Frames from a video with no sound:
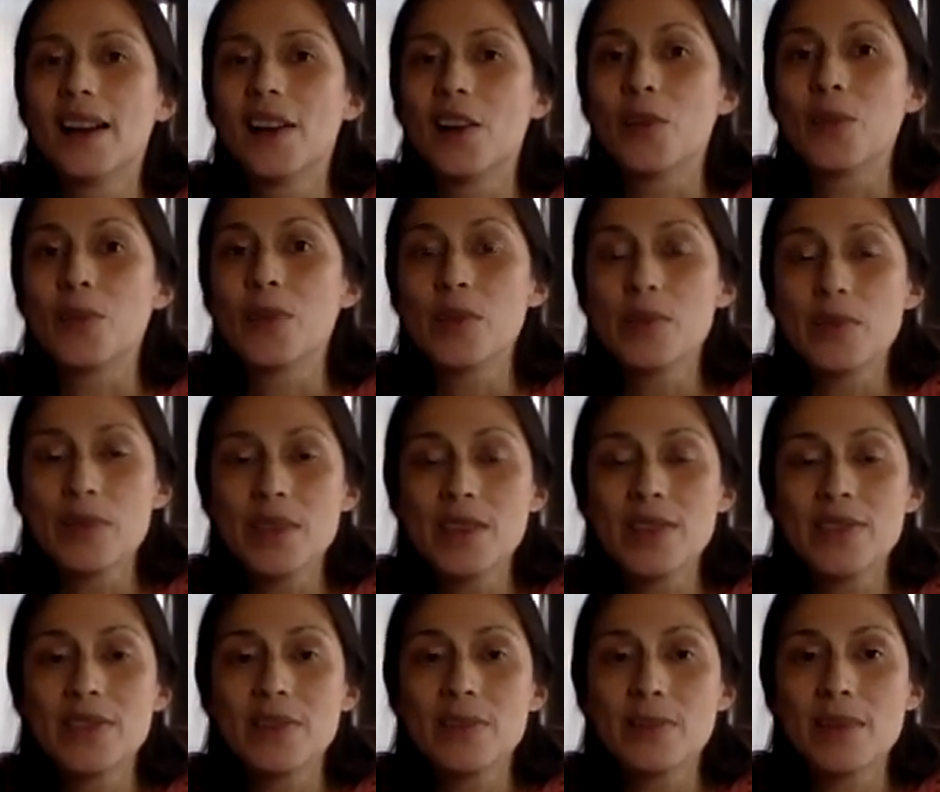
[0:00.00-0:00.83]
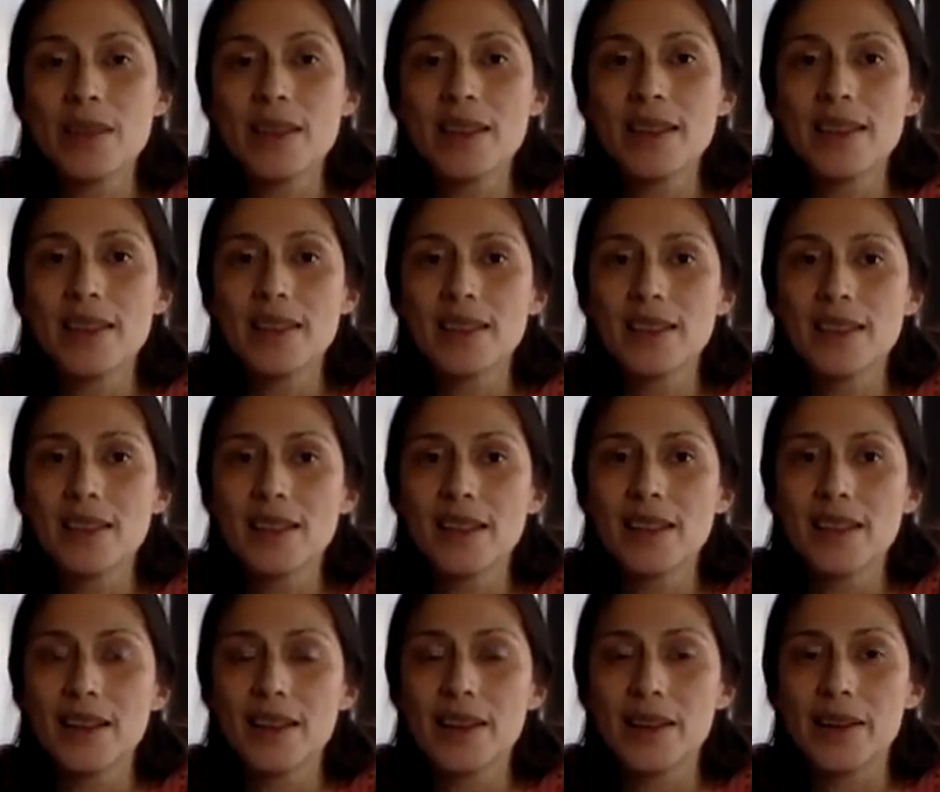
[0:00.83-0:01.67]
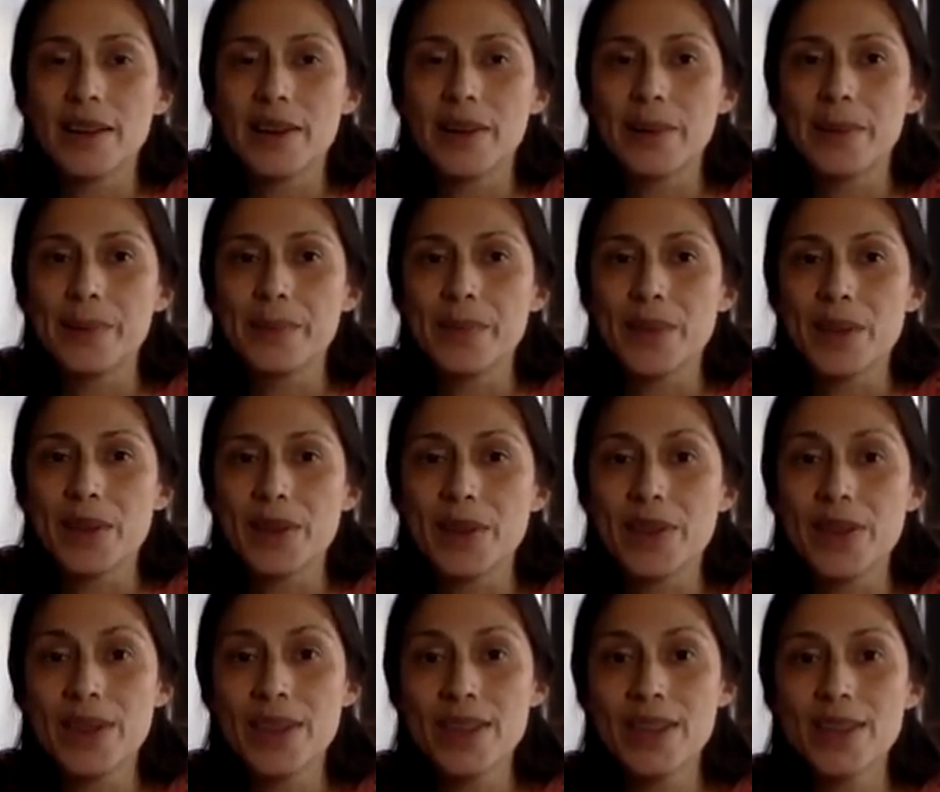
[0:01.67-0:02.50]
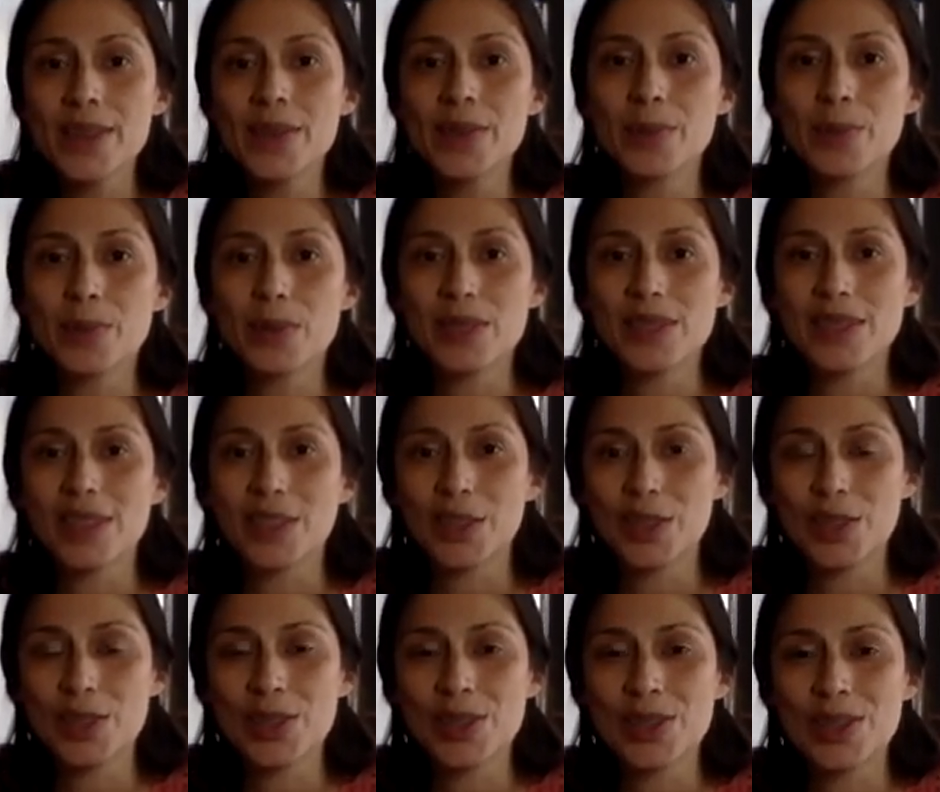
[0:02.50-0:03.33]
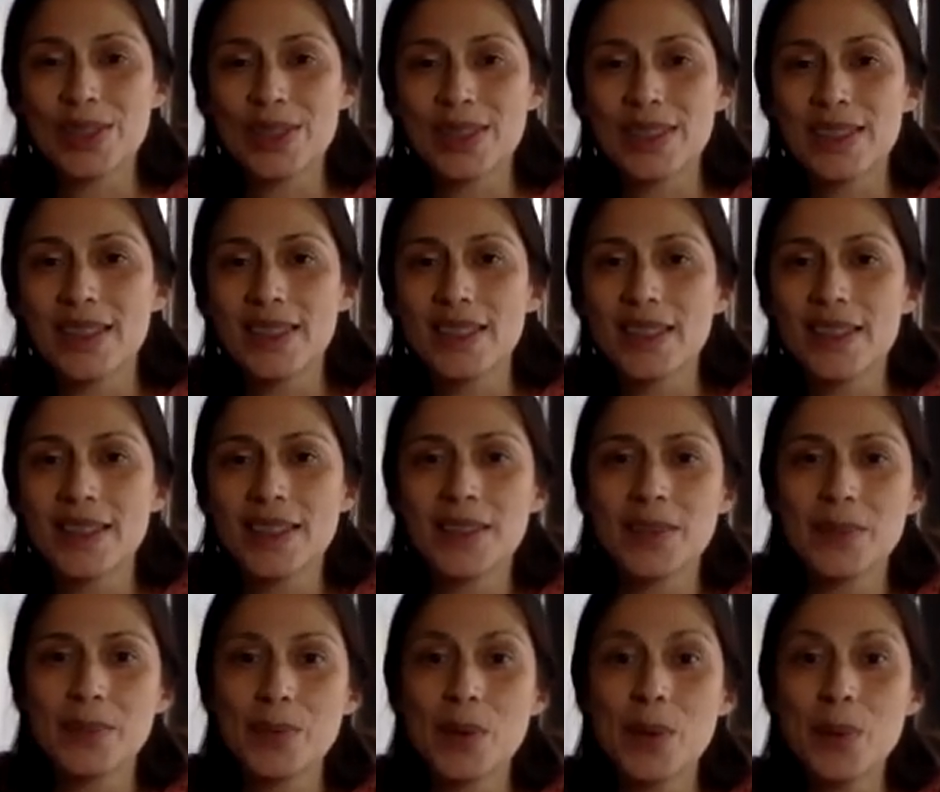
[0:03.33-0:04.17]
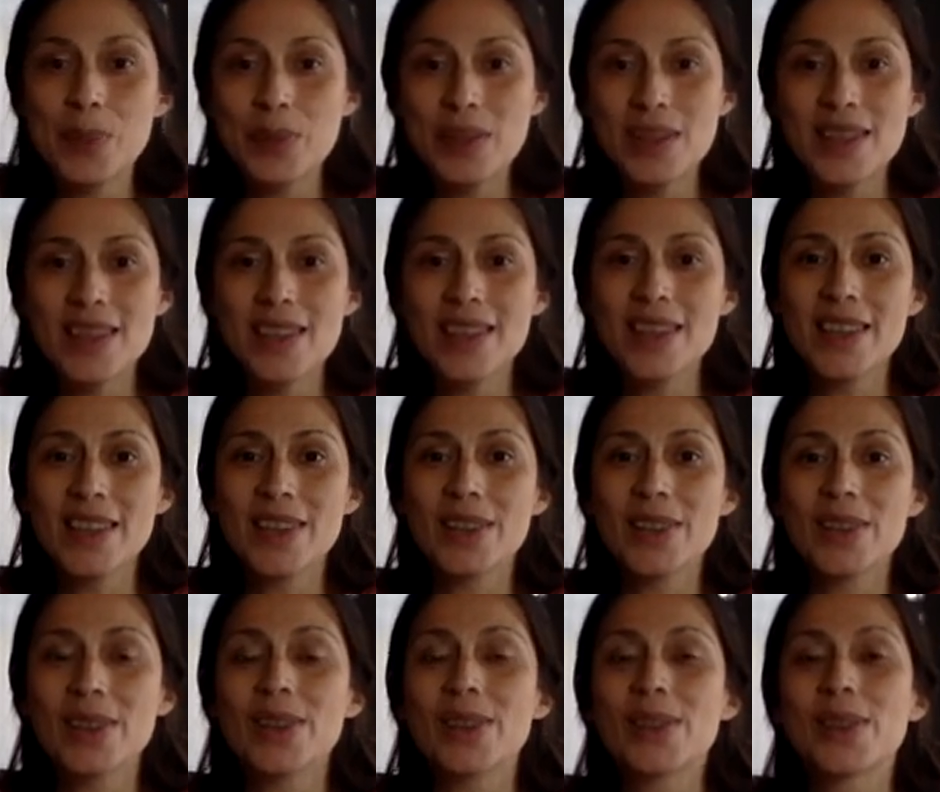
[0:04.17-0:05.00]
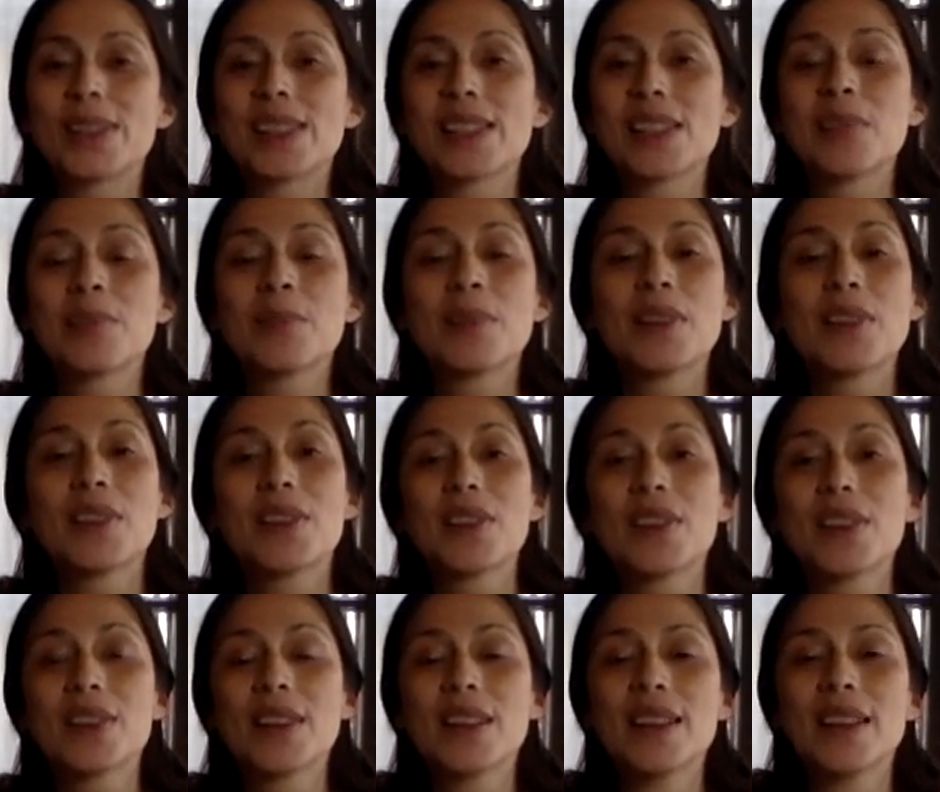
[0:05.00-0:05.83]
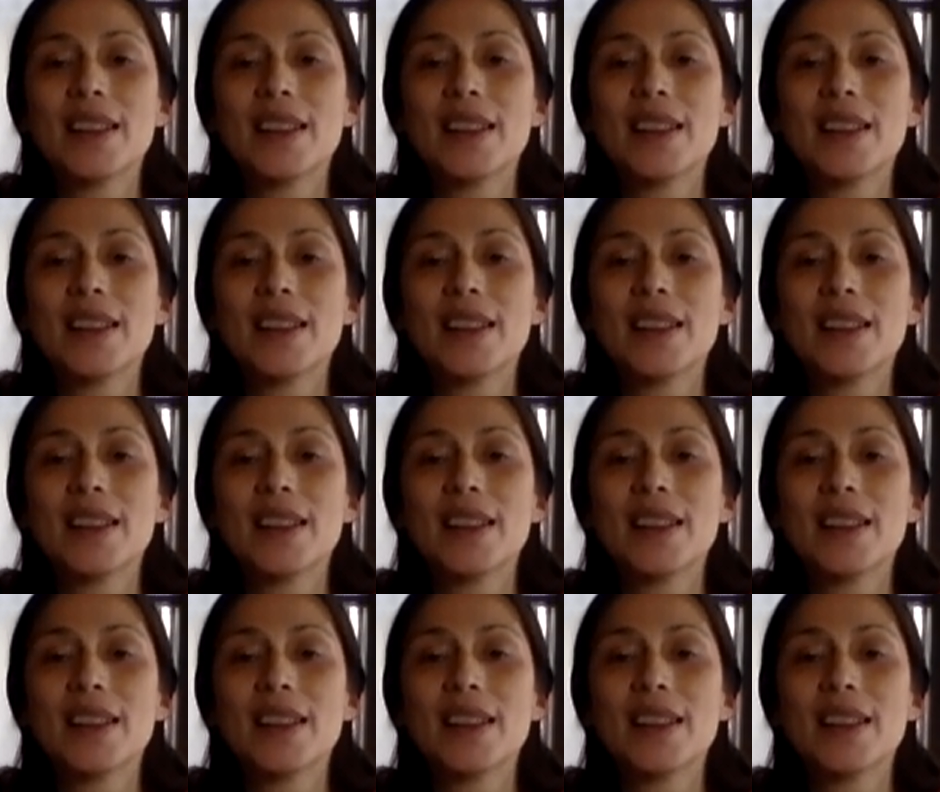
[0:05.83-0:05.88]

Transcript: or maybe even make a theater production, puppet theater, or some other